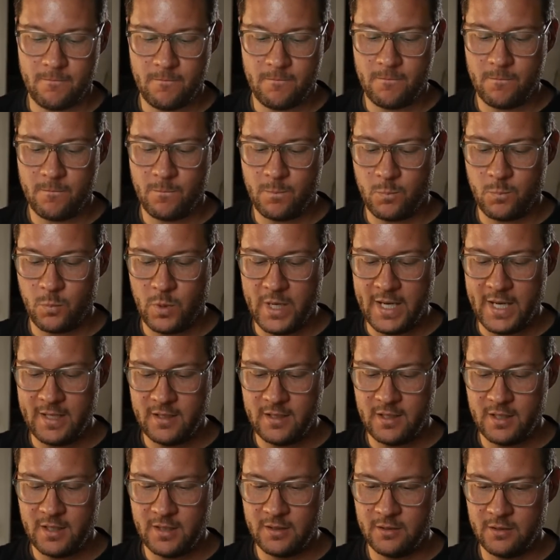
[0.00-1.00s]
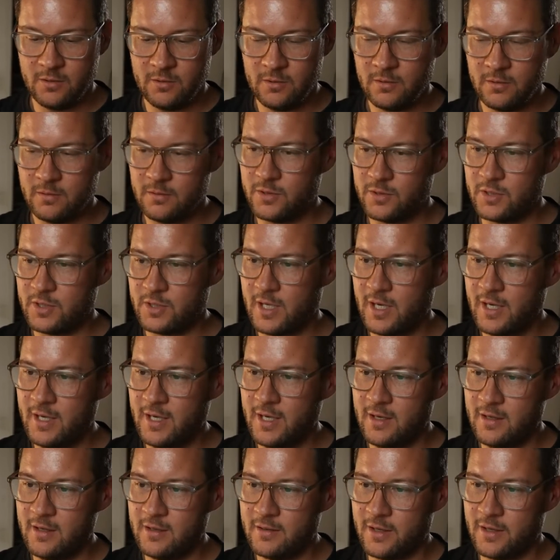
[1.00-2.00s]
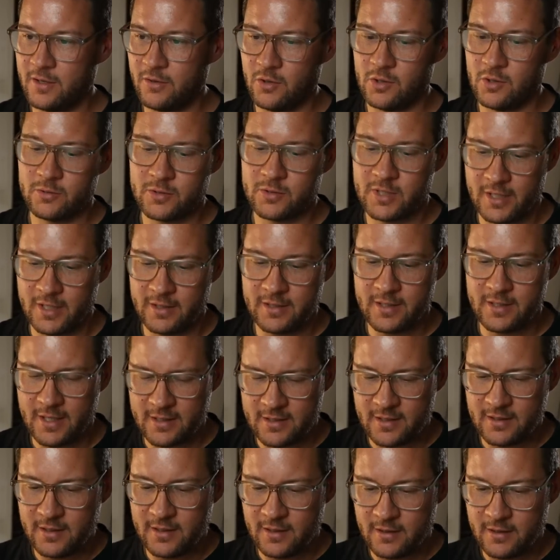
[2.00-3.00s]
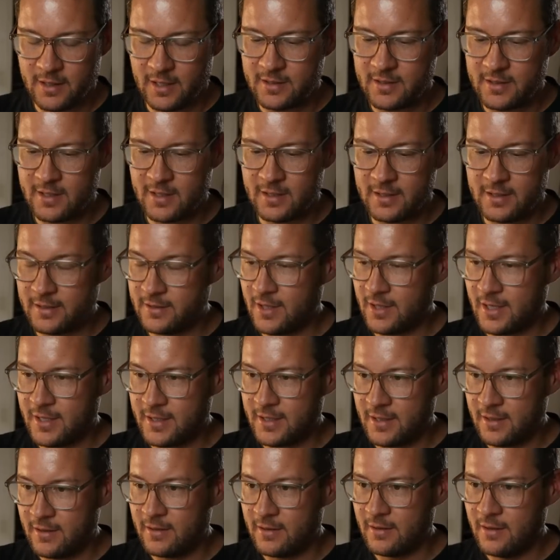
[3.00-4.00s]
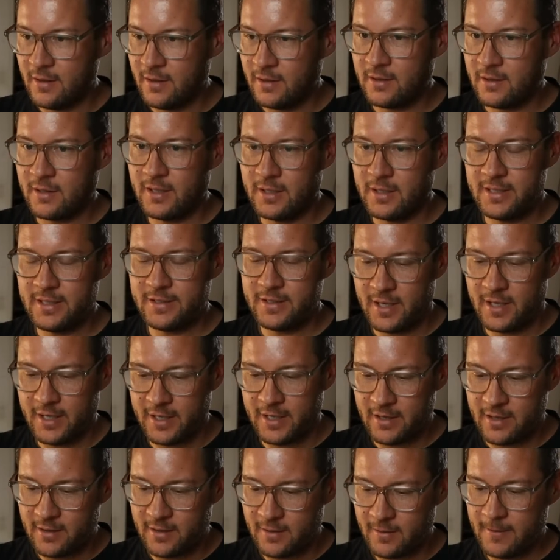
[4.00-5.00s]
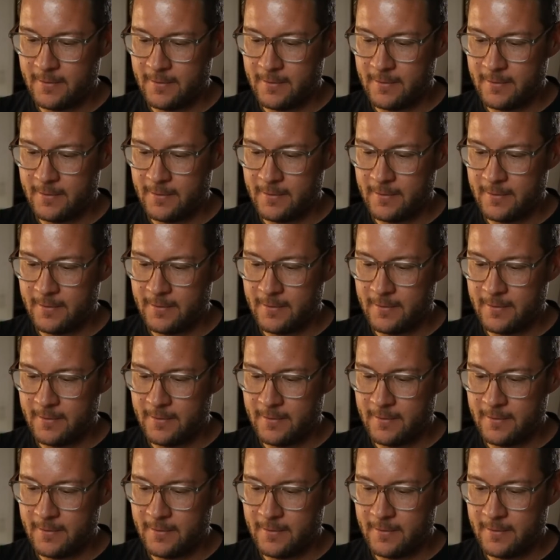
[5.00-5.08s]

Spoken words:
When you study the roll center as a car designer,